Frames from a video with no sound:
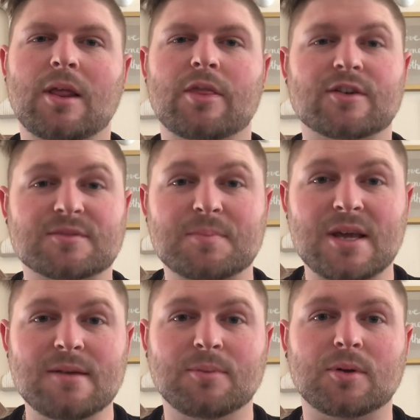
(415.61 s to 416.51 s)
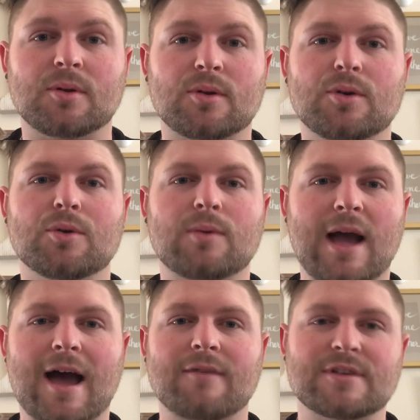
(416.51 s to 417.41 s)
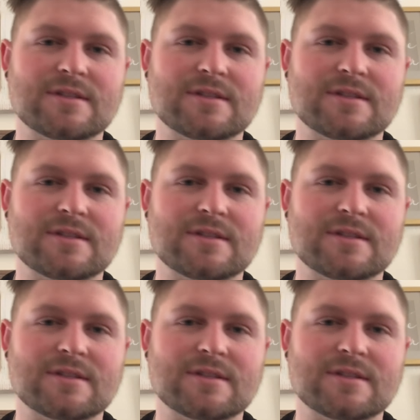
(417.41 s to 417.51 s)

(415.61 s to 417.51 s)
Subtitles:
There's people who have